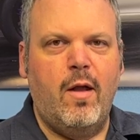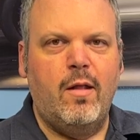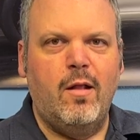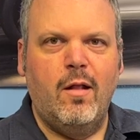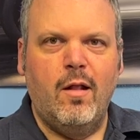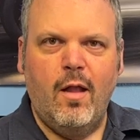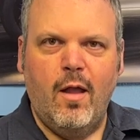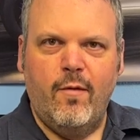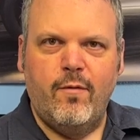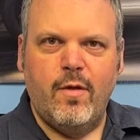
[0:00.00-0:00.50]

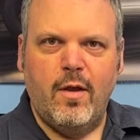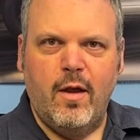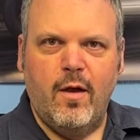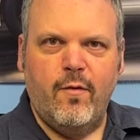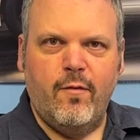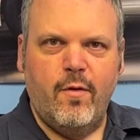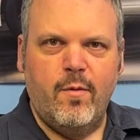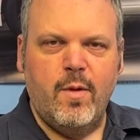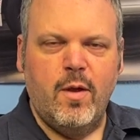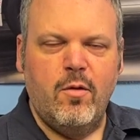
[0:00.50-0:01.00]
love to hear
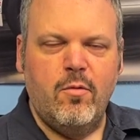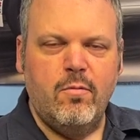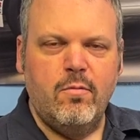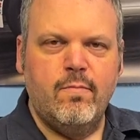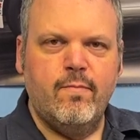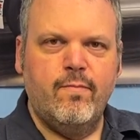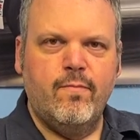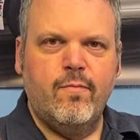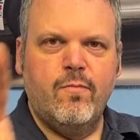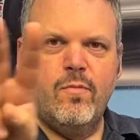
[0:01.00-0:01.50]
from you.
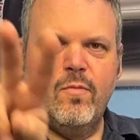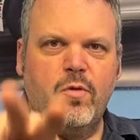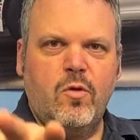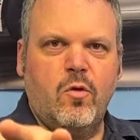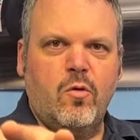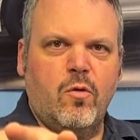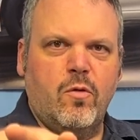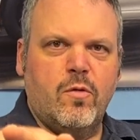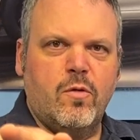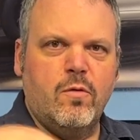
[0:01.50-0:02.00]

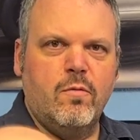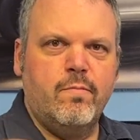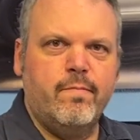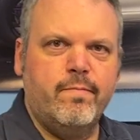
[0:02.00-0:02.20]
Toodles.